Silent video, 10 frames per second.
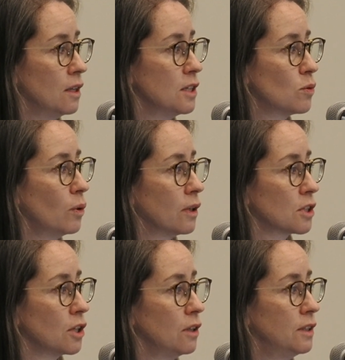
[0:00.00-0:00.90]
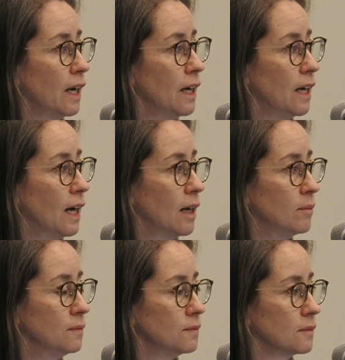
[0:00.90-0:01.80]
this work showed that
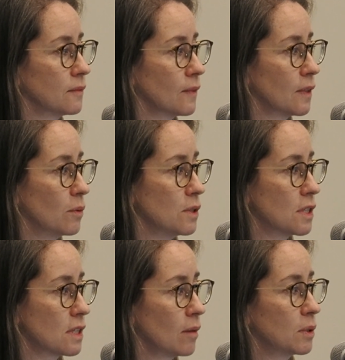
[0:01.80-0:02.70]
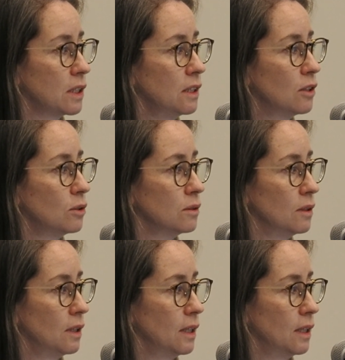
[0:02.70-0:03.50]
there was subclinical